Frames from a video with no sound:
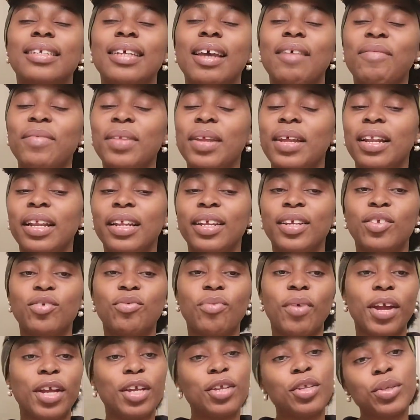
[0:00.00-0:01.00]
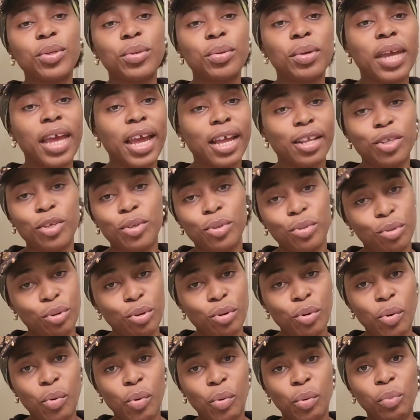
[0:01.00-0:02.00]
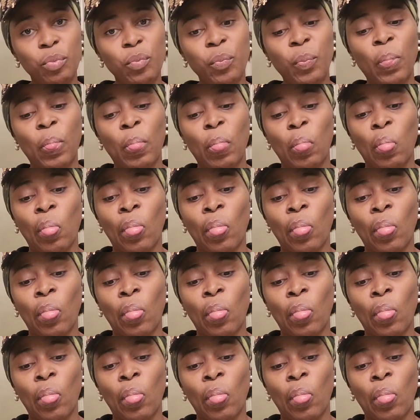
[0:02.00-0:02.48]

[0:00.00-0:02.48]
definitely trying to get to know